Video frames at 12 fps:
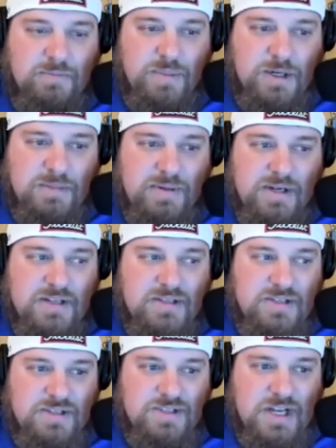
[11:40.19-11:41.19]
birdie putts
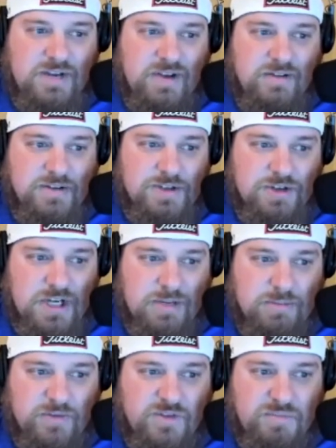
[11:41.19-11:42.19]
instead of having to
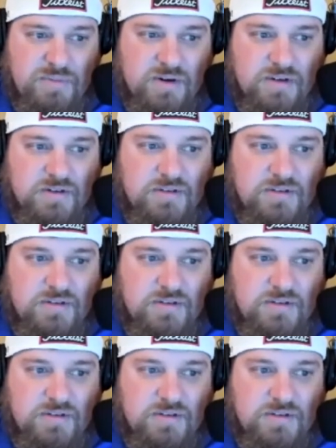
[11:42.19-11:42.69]
scramble for par.